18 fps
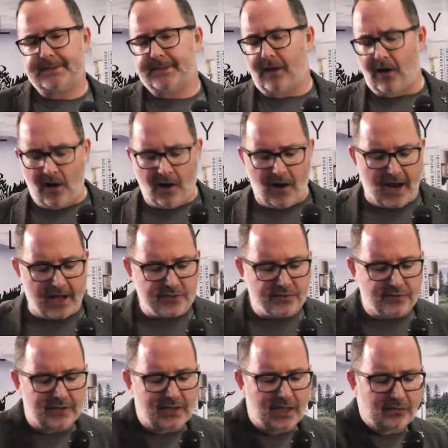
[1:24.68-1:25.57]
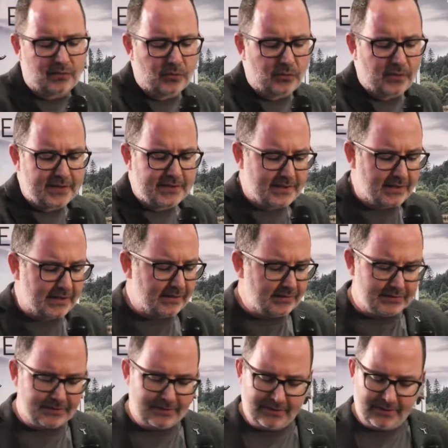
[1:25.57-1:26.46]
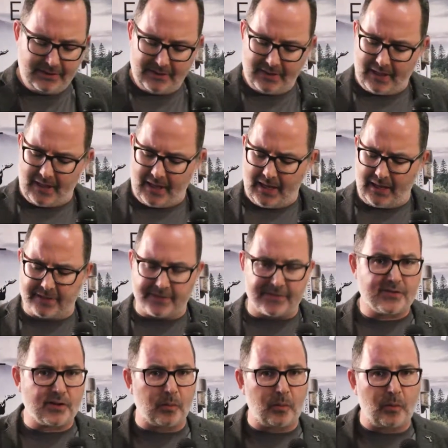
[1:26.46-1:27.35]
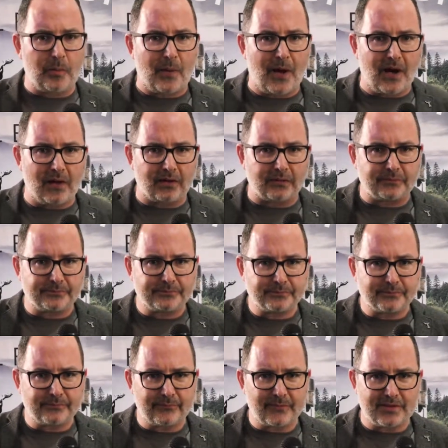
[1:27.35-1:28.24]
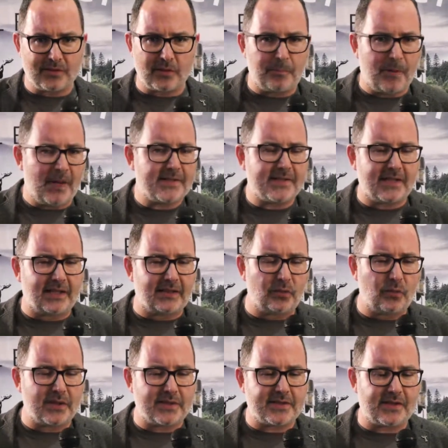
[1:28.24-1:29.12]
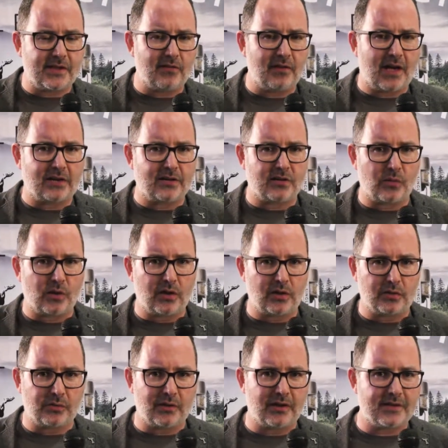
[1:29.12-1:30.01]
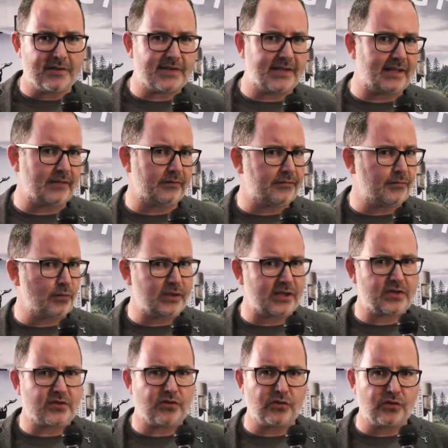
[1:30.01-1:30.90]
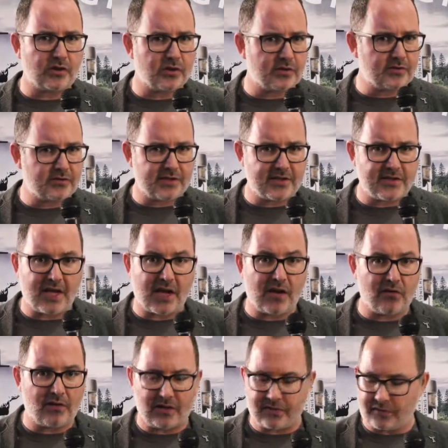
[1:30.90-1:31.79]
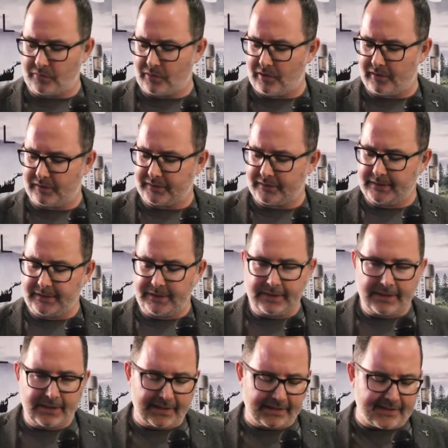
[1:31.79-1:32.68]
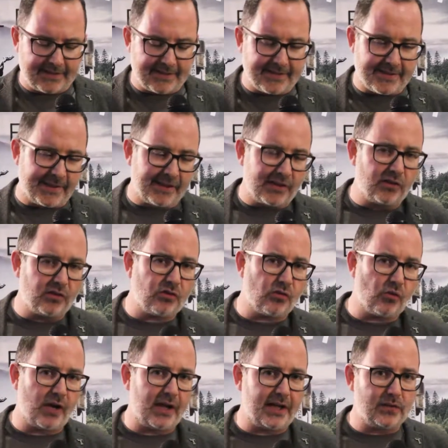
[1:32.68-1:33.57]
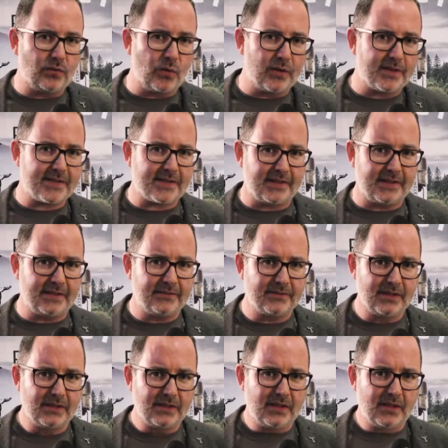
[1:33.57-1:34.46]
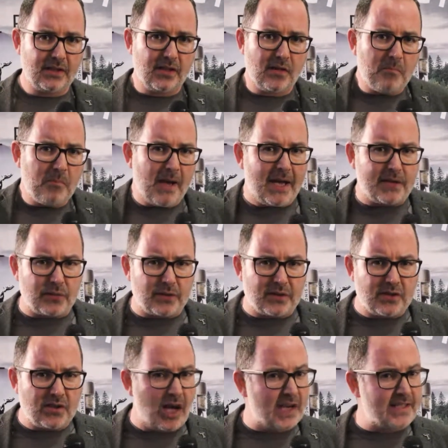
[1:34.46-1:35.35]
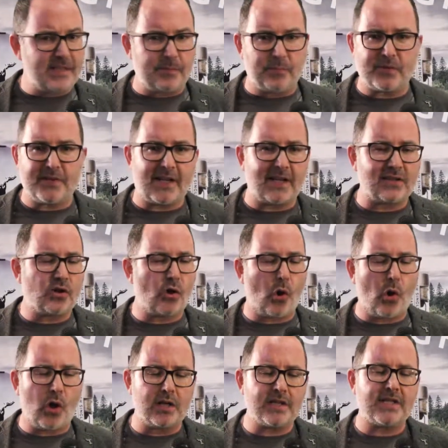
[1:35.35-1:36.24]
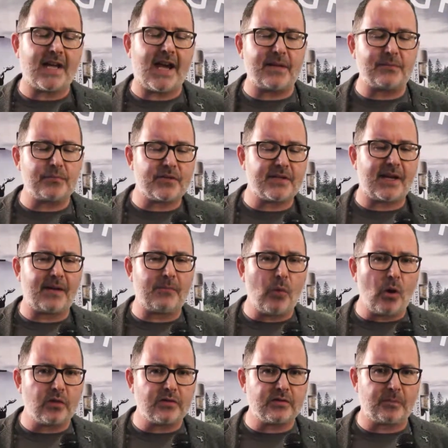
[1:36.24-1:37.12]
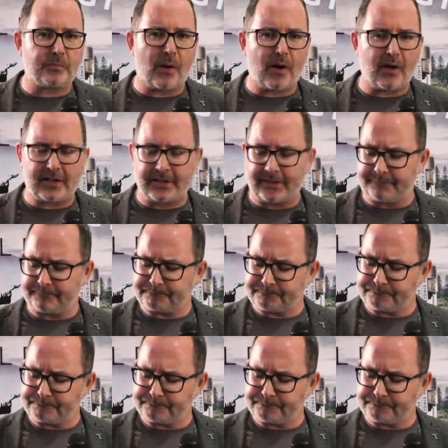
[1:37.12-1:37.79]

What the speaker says: Our entry-level whiskey is Double Barrel. It's our best-selling whiskey around the world. We're on sale in 42 countries now around the world. It is a single-grain whiskey made with 90% corn, 10% malted barley.